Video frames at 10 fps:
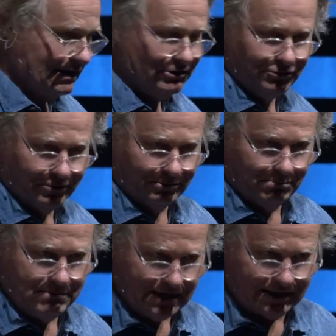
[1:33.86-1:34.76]
knew
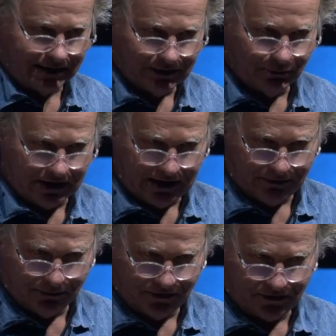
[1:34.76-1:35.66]
immediately what he
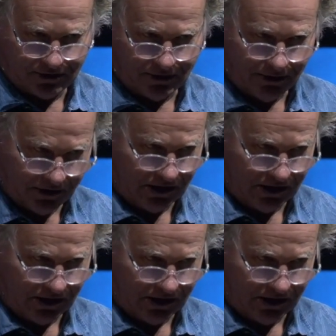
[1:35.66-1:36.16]
was talking